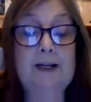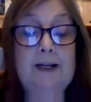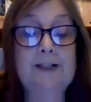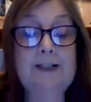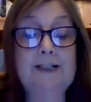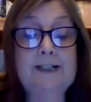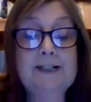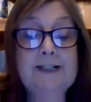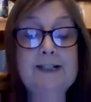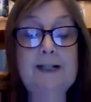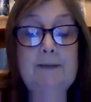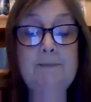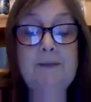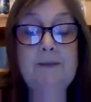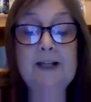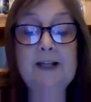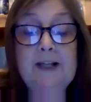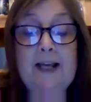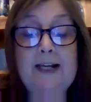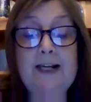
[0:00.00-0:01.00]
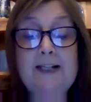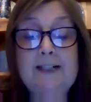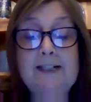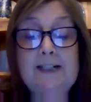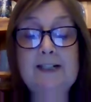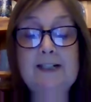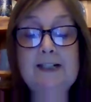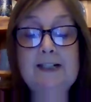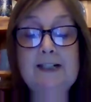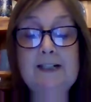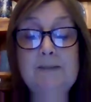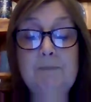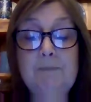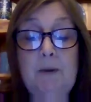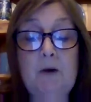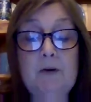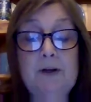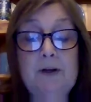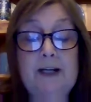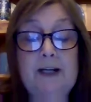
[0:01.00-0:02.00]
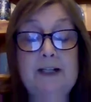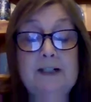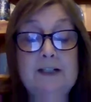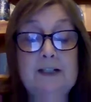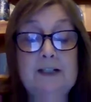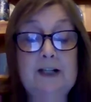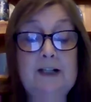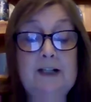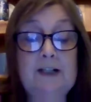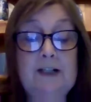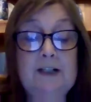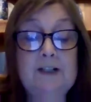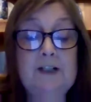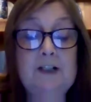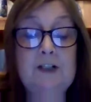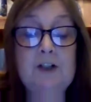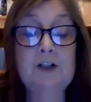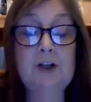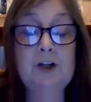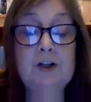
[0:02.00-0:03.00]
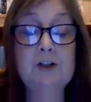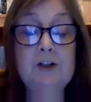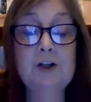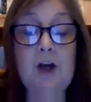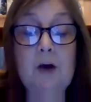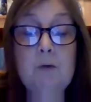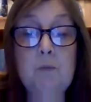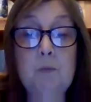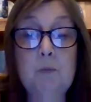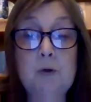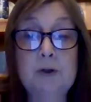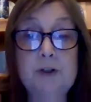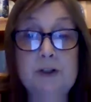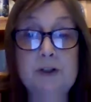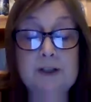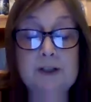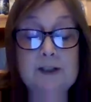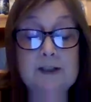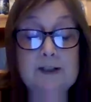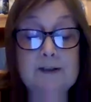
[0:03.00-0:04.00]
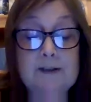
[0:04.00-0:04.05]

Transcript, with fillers: and he slipped the case into his pocket as he turned homewards.